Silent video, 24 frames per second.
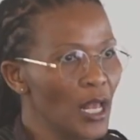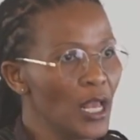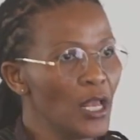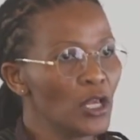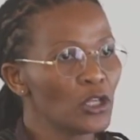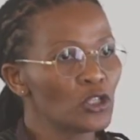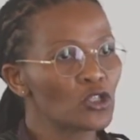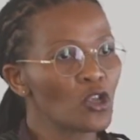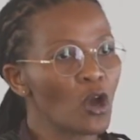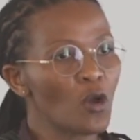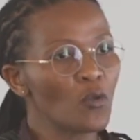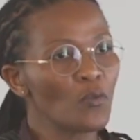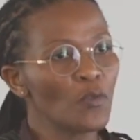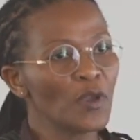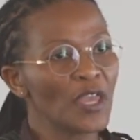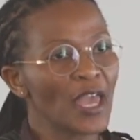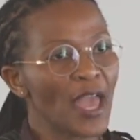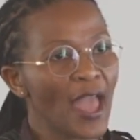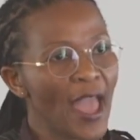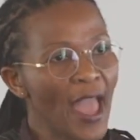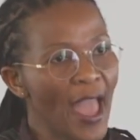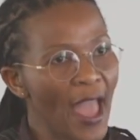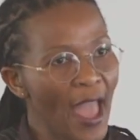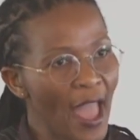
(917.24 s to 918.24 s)
So we
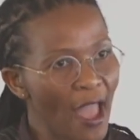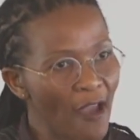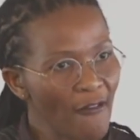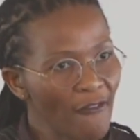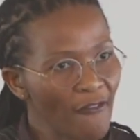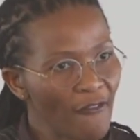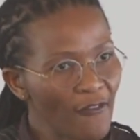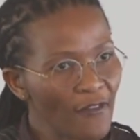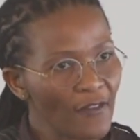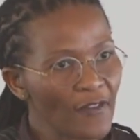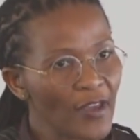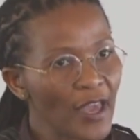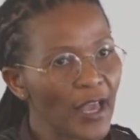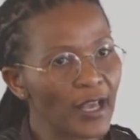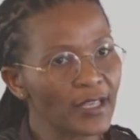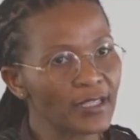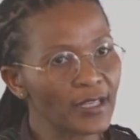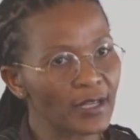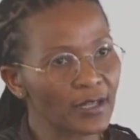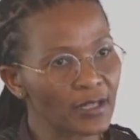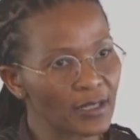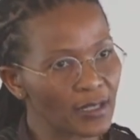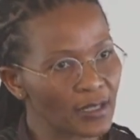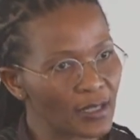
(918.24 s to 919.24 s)
have, as
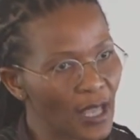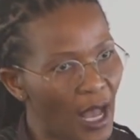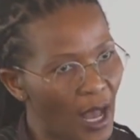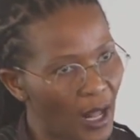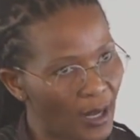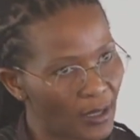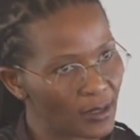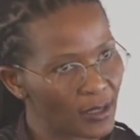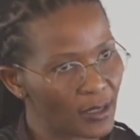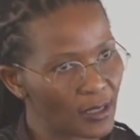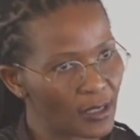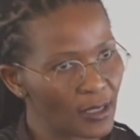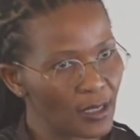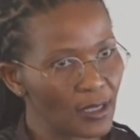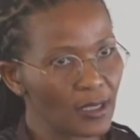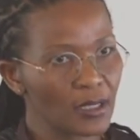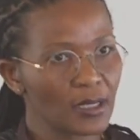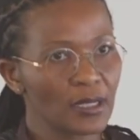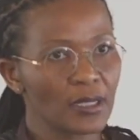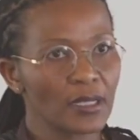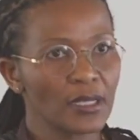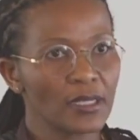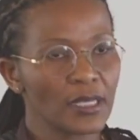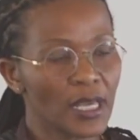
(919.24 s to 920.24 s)
a result,
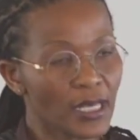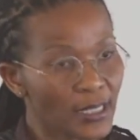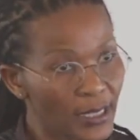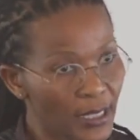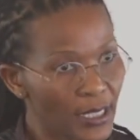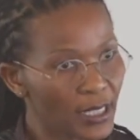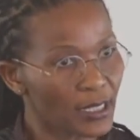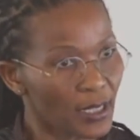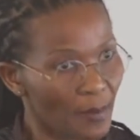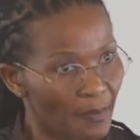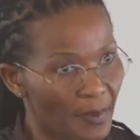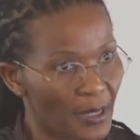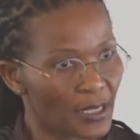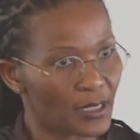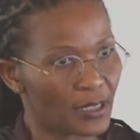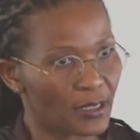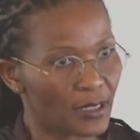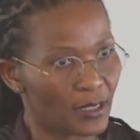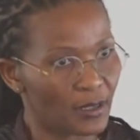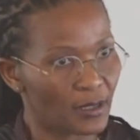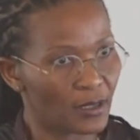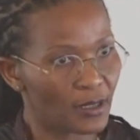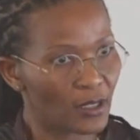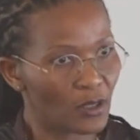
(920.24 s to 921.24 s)
yes, it is the
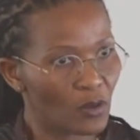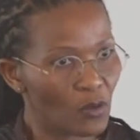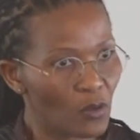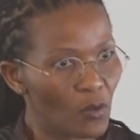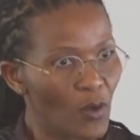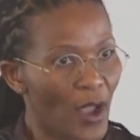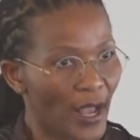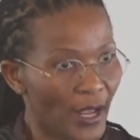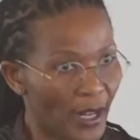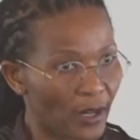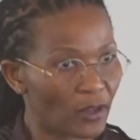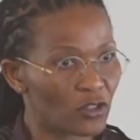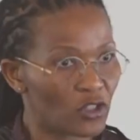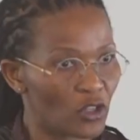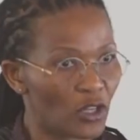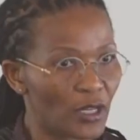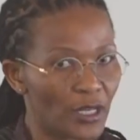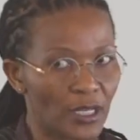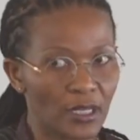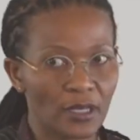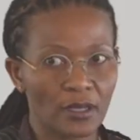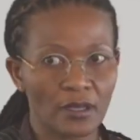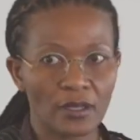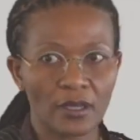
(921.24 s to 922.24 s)
president who
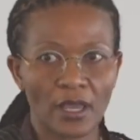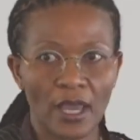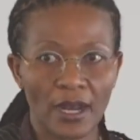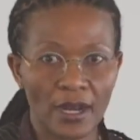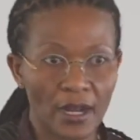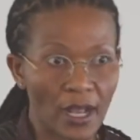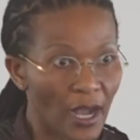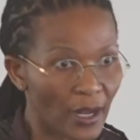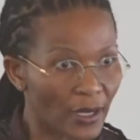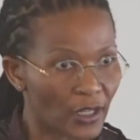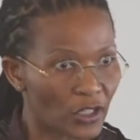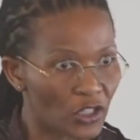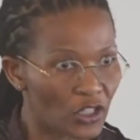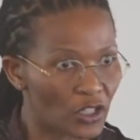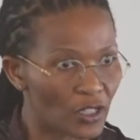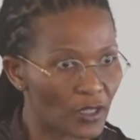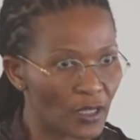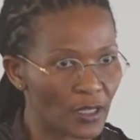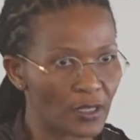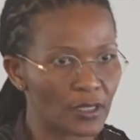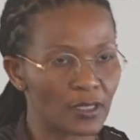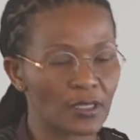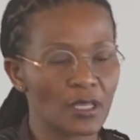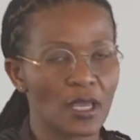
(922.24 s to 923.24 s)
actually encouraged
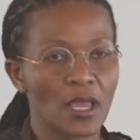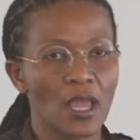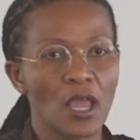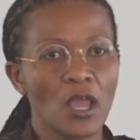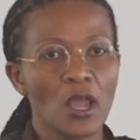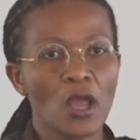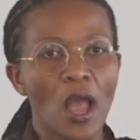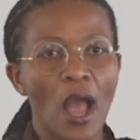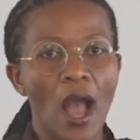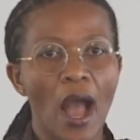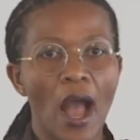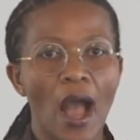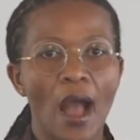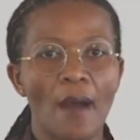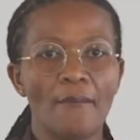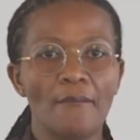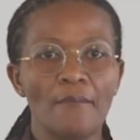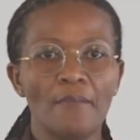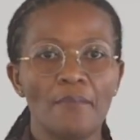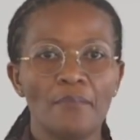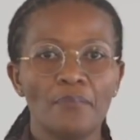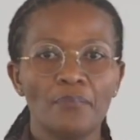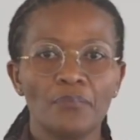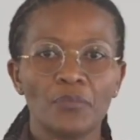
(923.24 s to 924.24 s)
this.
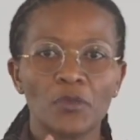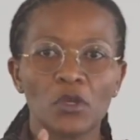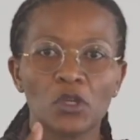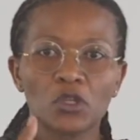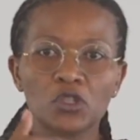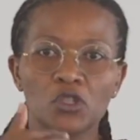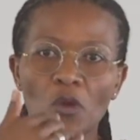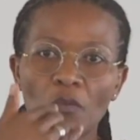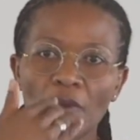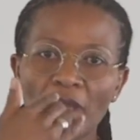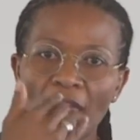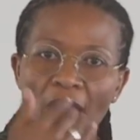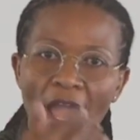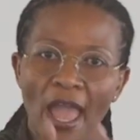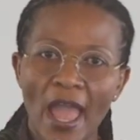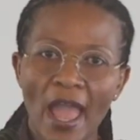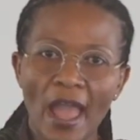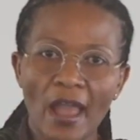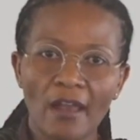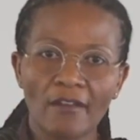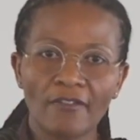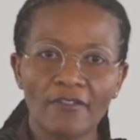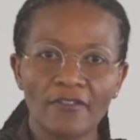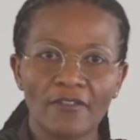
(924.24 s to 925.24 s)
Um, so we
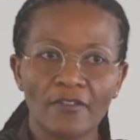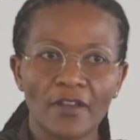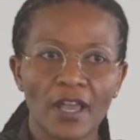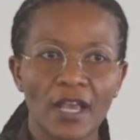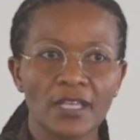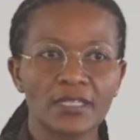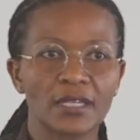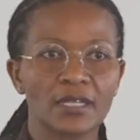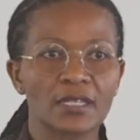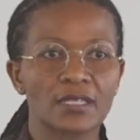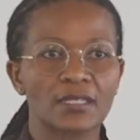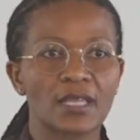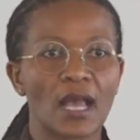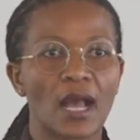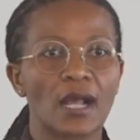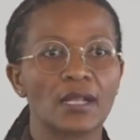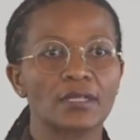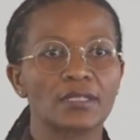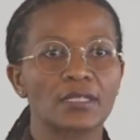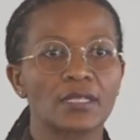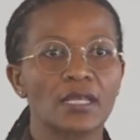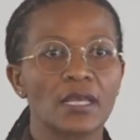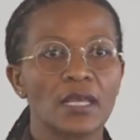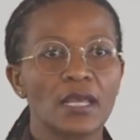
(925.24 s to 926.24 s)
have, as a
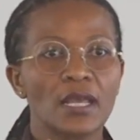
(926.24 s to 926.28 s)
result,